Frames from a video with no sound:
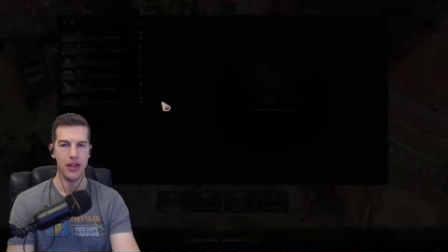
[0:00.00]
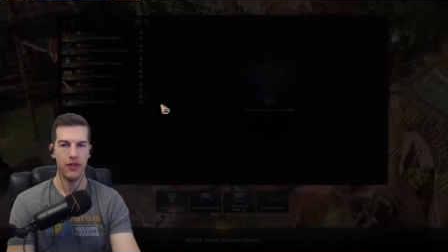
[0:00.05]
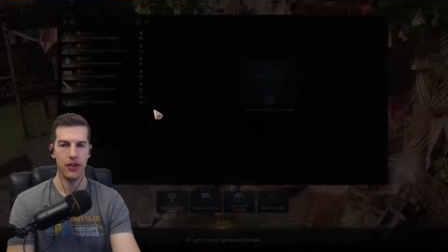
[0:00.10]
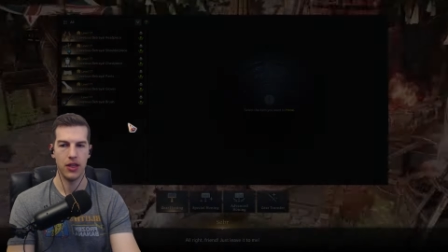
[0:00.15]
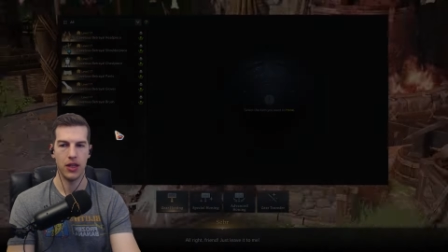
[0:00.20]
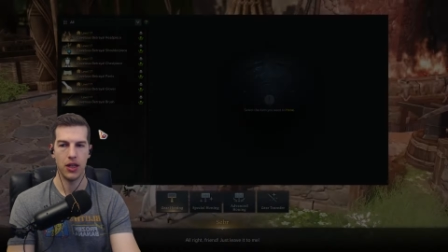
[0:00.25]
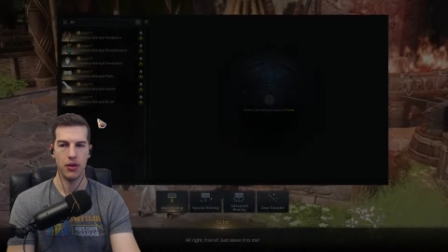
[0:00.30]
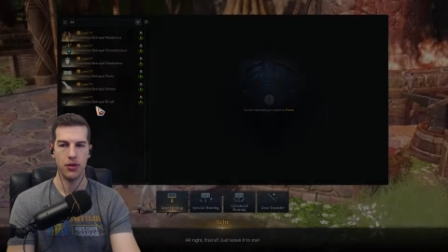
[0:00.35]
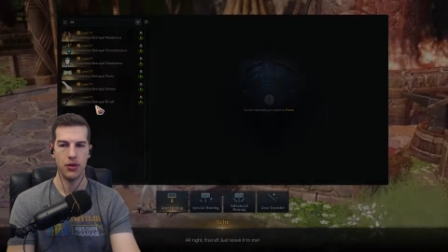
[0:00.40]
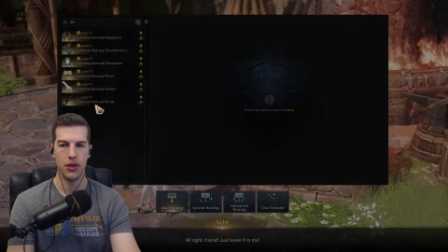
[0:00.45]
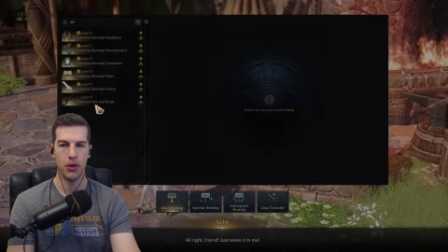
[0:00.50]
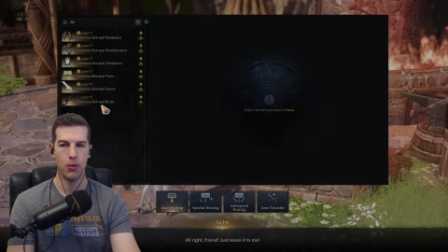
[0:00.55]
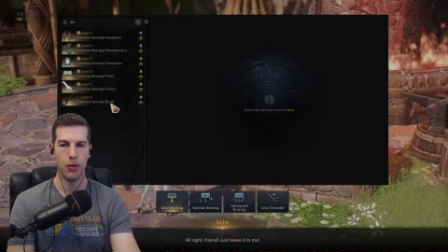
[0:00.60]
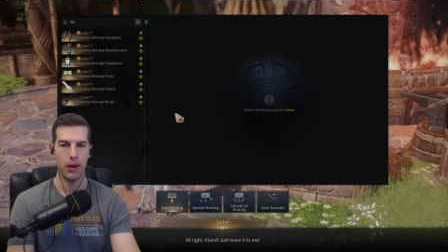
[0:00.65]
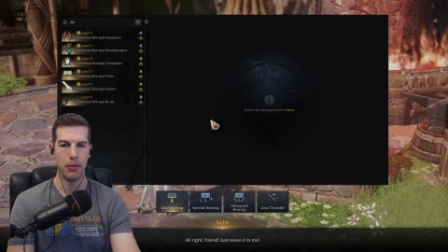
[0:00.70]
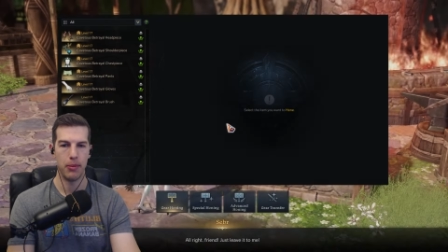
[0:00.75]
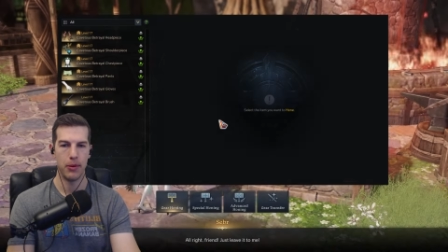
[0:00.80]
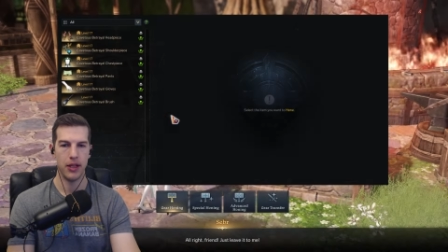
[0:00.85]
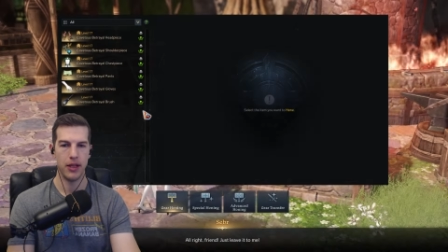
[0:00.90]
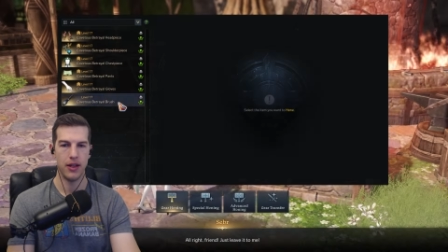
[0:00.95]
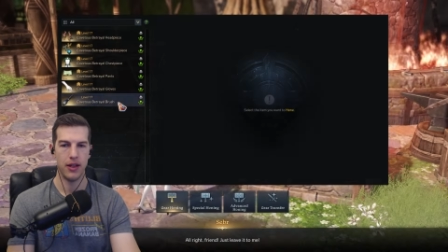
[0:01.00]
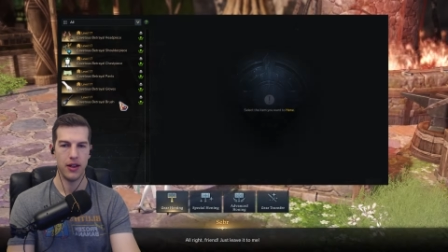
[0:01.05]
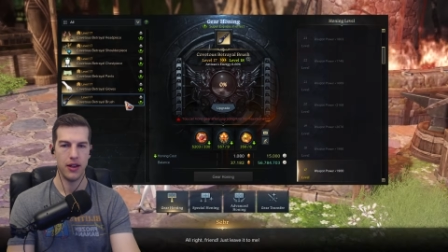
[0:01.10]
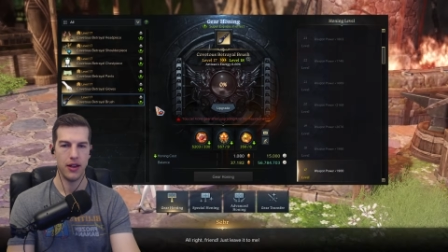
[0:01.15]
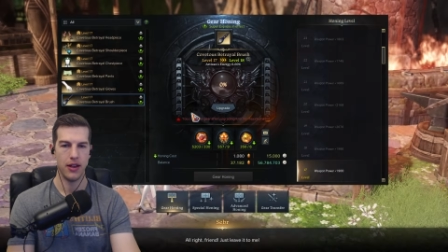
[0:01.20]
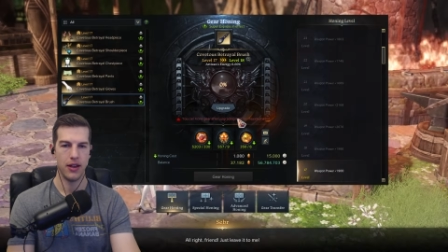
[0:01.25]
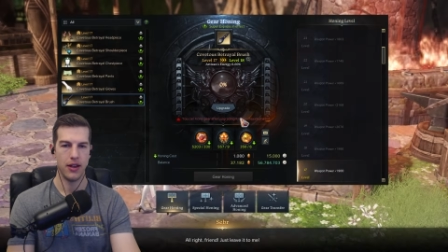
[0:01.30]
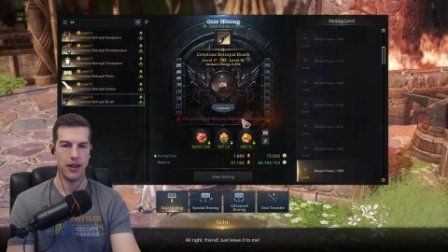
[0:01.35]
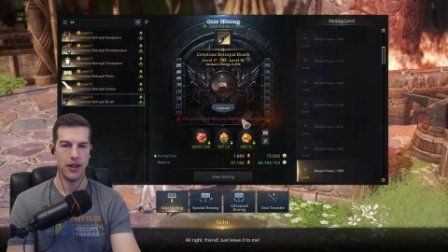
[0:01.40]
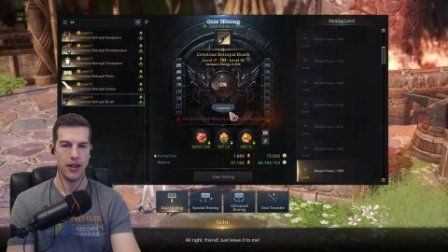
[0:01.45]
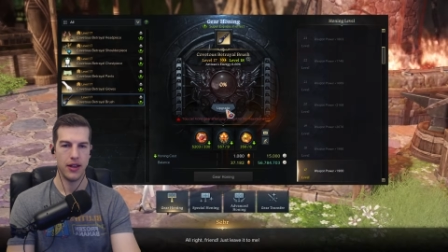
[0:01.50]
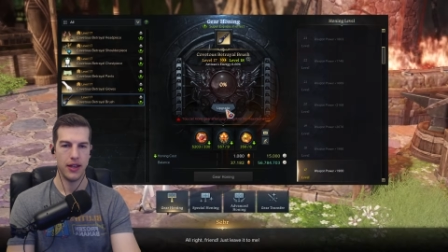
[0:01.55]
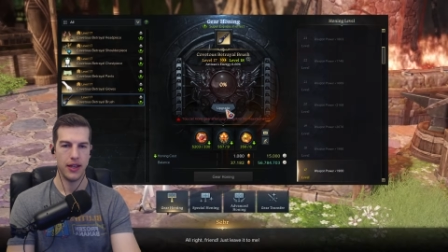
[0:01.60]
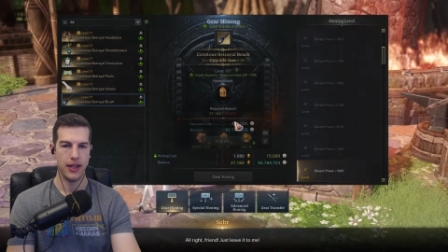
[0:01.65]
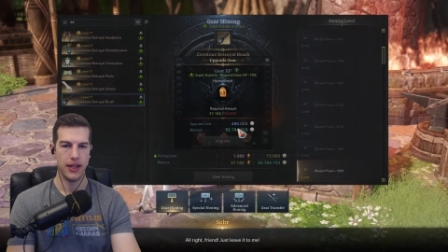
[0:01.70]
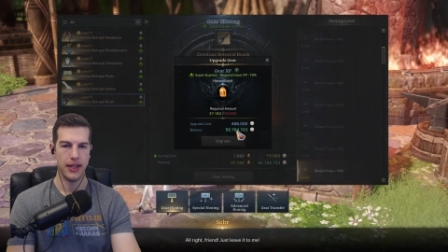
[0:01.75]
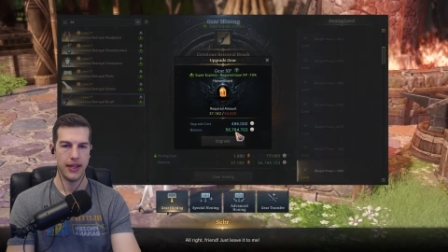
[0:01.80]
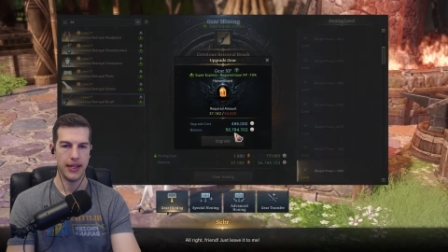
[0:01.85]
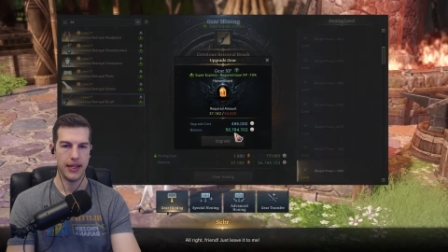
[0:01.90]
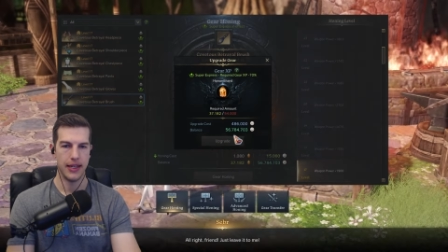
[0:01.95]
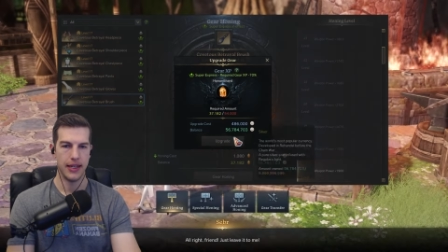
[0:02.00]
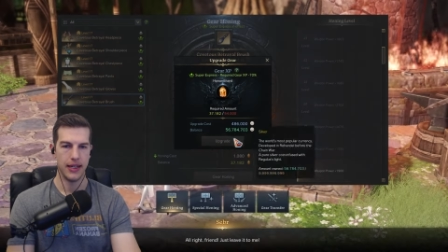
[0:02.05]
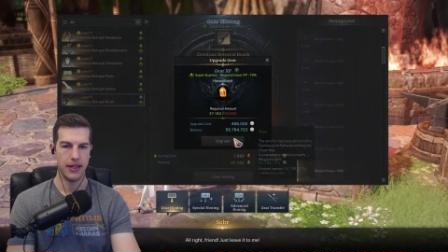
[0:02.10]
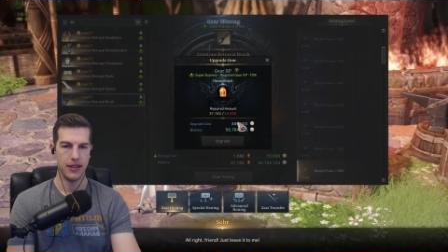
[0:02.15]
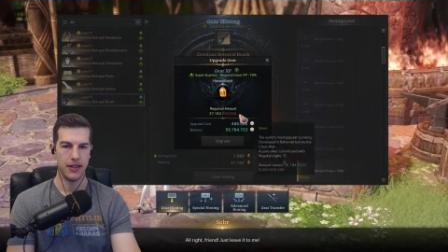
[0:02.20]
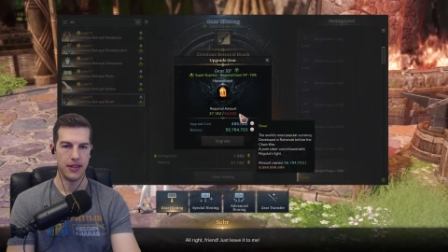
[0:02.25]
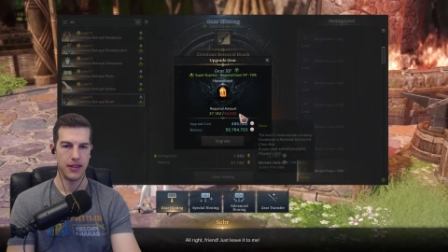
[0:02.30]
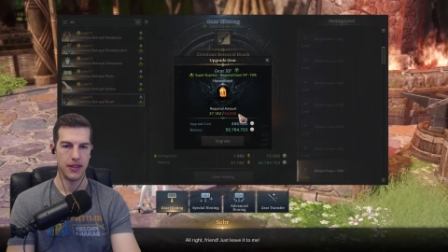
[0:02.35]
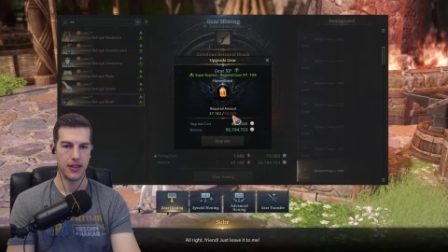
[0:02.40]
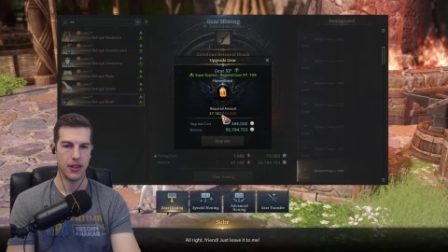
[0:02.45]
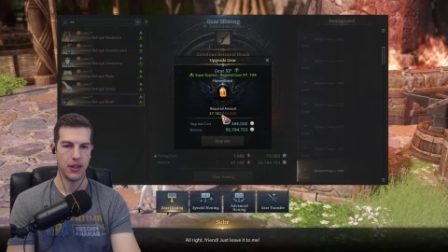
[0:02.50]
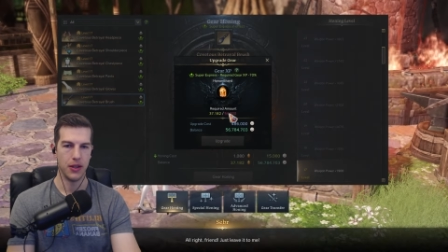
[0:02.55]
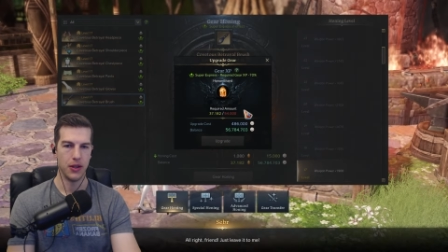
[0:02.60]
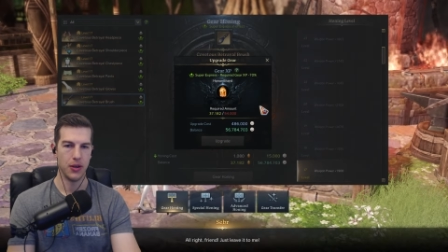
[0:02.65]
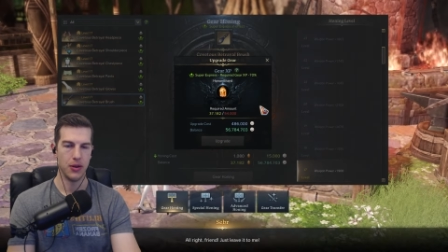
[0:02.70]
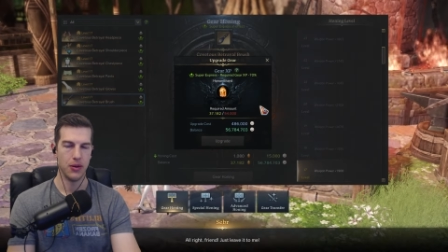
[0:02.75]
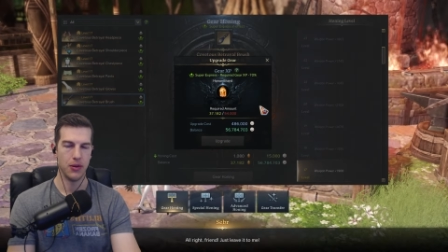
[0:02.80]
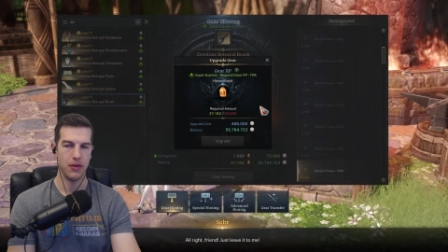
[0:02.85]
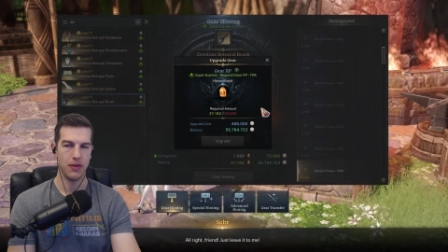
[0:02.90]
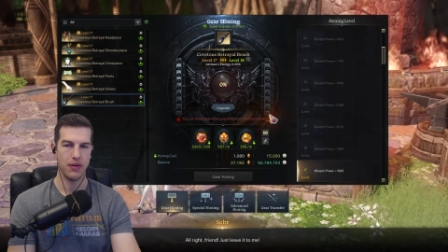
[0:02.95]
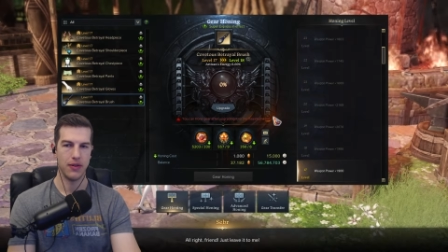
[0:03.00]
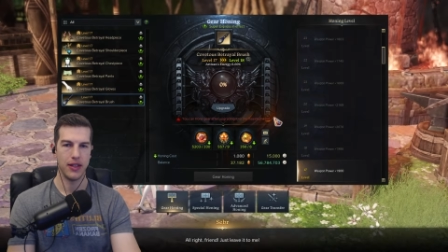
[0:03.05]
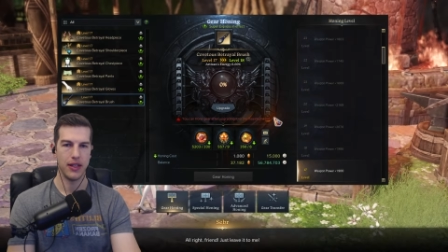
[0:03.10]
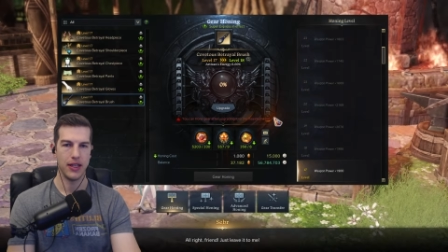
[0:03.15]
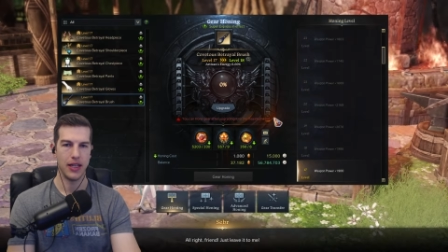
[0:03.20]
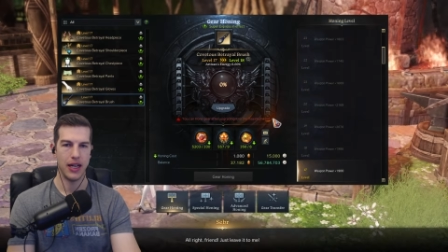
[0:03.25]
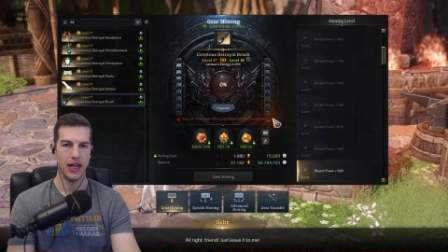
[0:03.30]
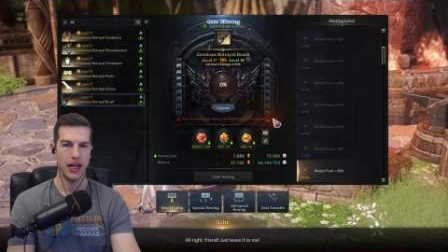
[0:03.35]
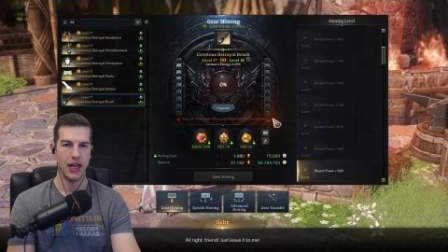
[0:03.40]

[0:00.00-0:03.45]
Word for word: even load the weapon. Uh, so yeah,